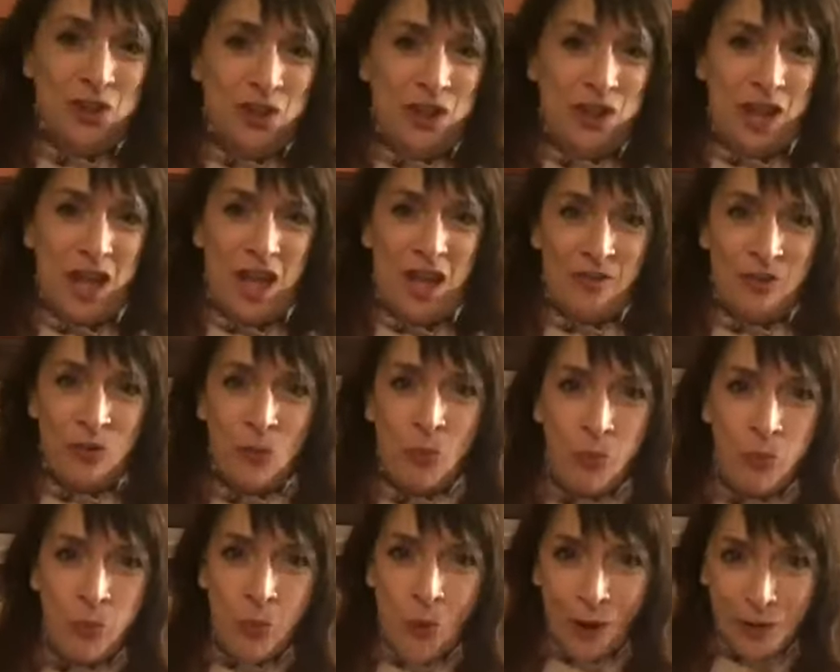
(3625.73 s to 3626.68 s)
Have a
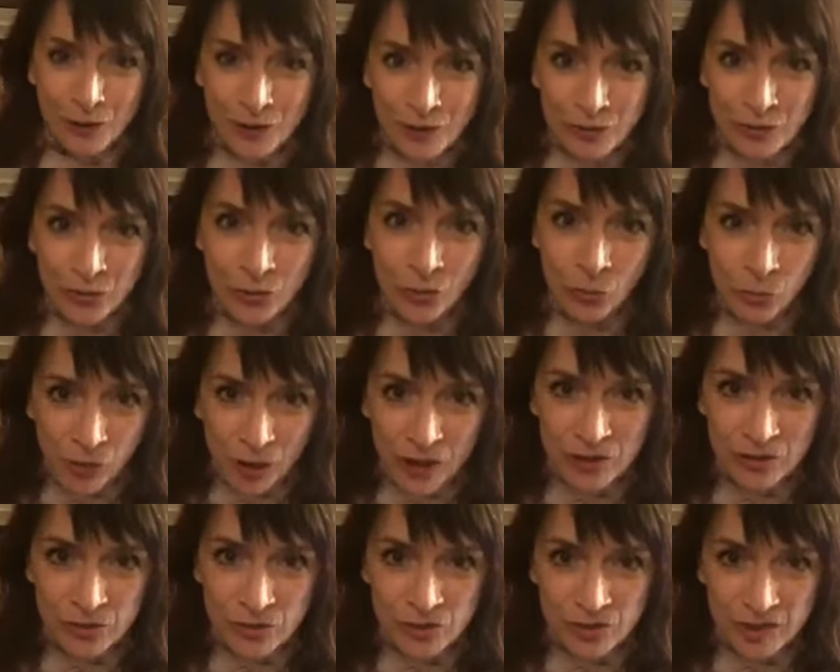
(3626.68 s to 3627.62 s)
wonderful,
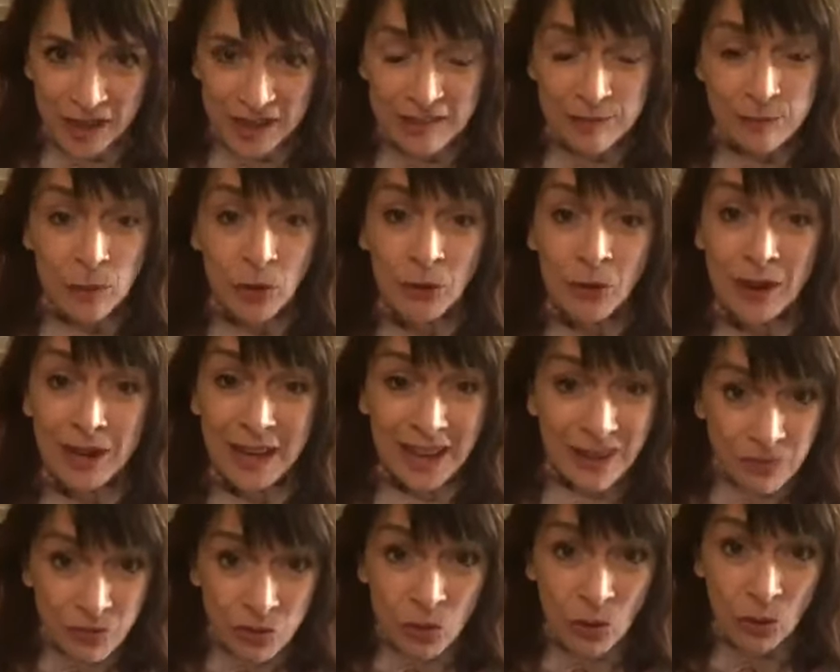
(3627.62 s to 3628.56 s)
wonderful day tomorrow. And
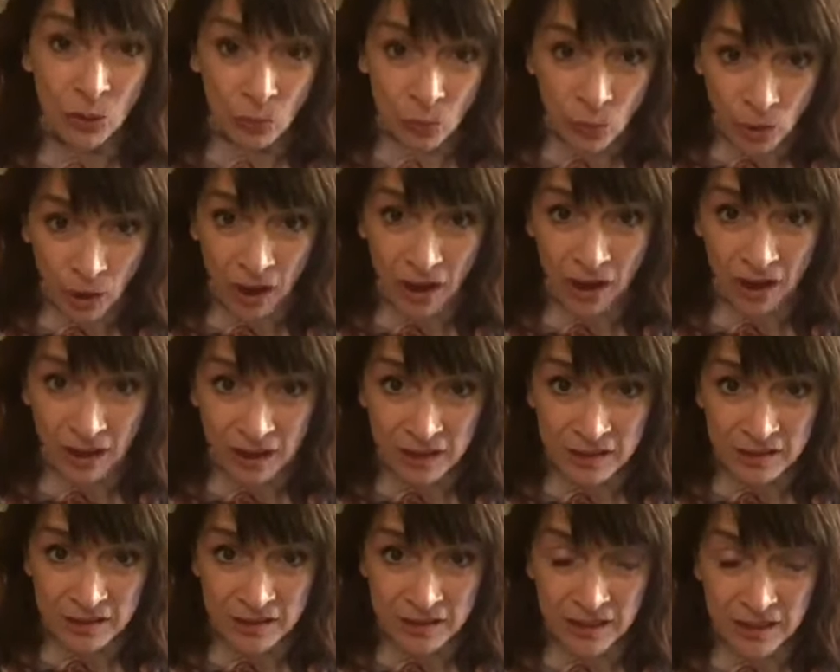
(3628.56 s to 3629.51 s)
if you're at
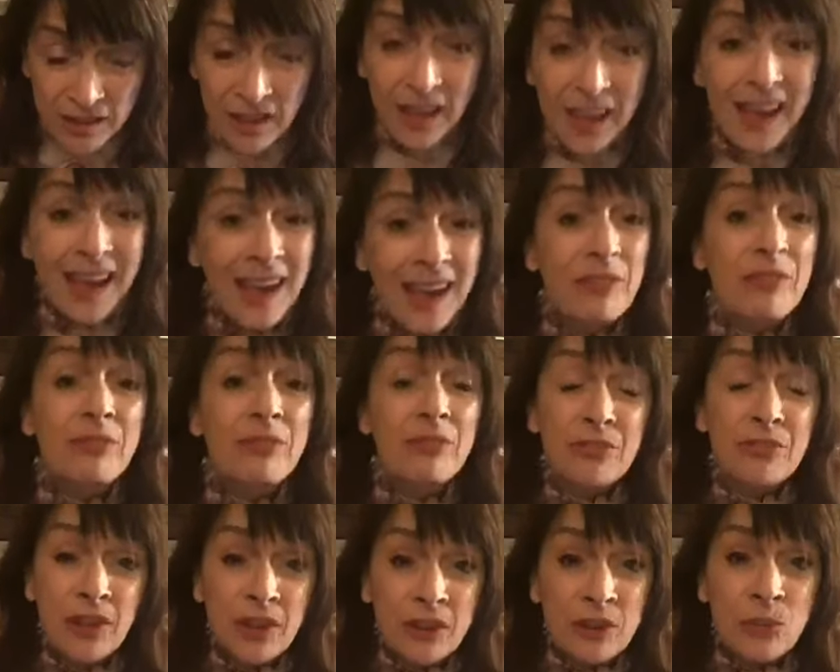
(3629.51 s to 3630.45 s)
work, have
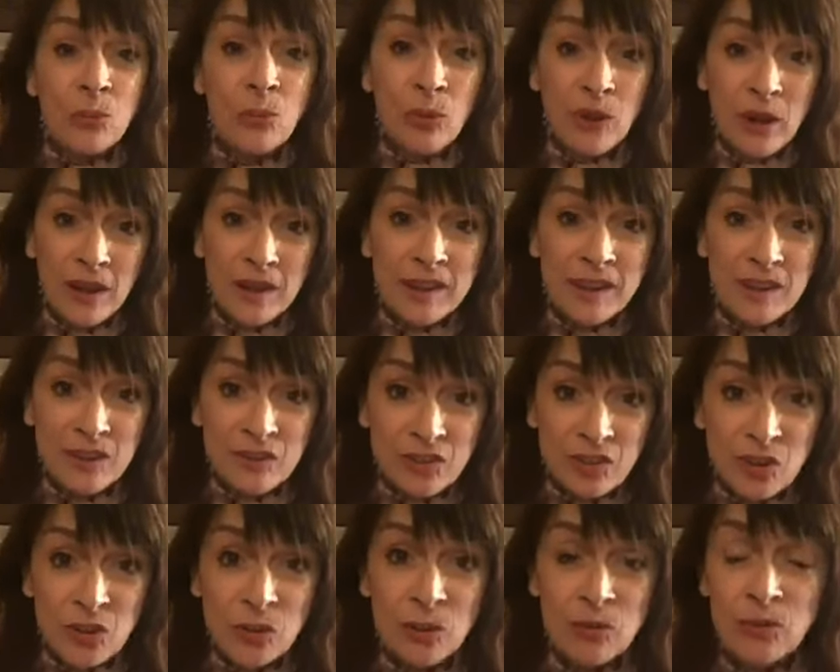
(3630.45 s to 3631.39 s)
fun working
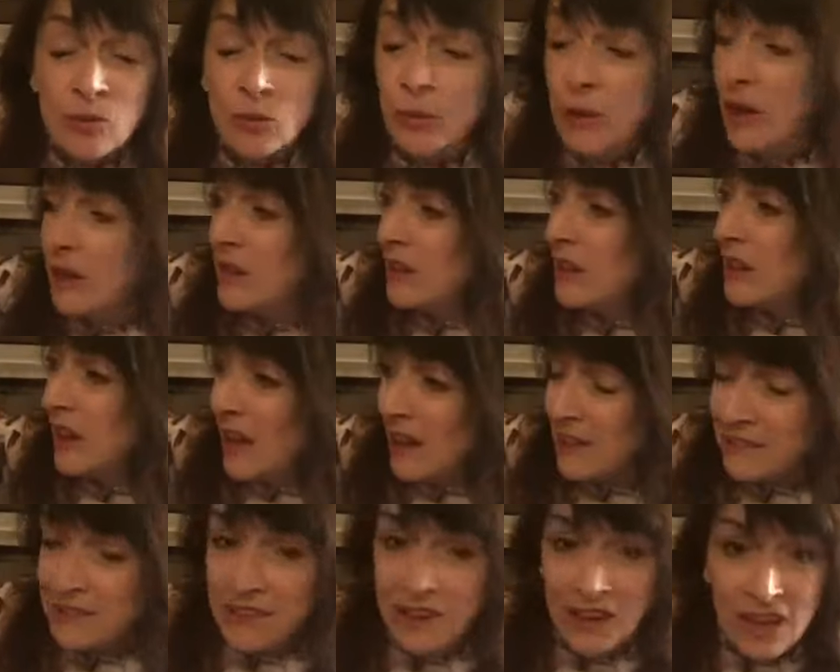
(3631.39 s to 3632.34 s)
too. If you're working in
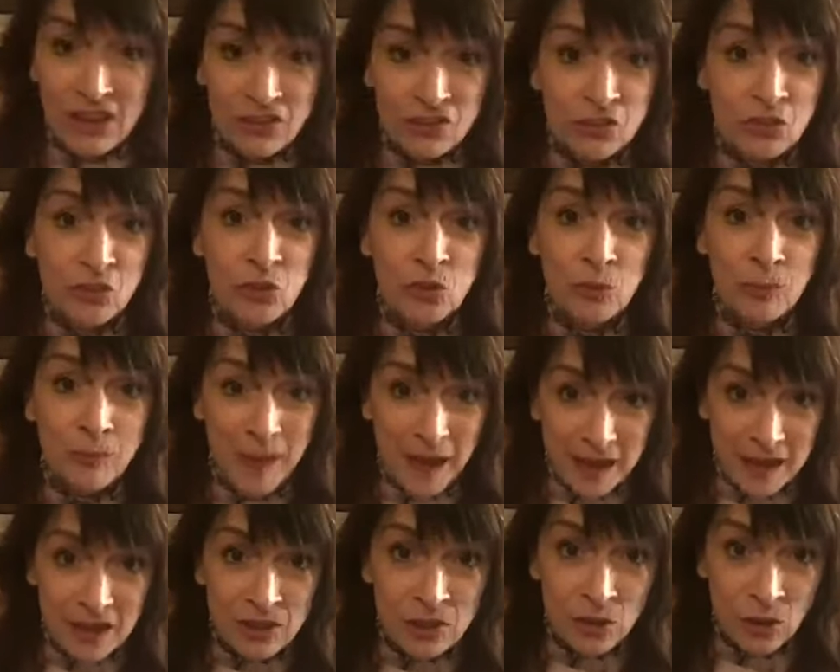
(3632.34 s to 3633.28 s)
isolation or you're
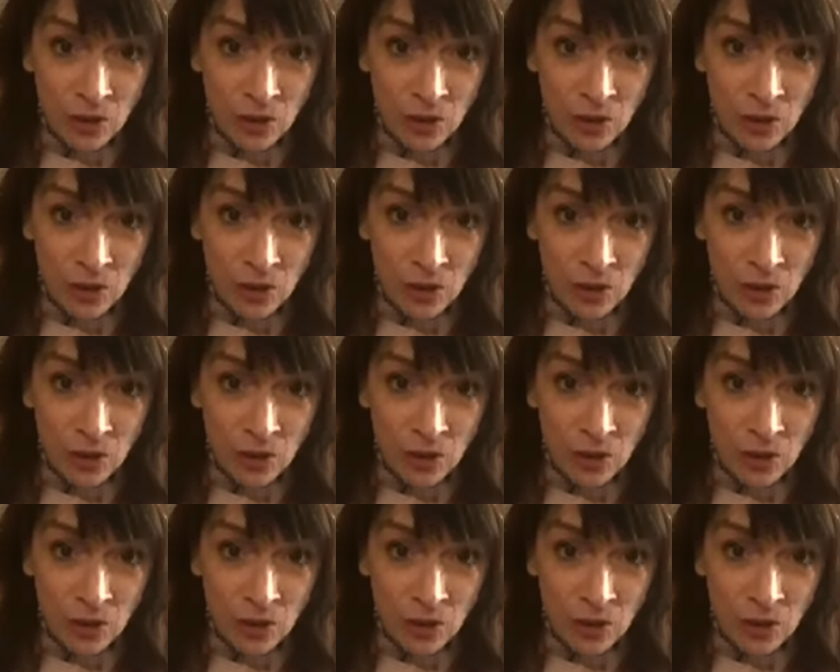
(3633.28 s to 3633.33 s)
back in your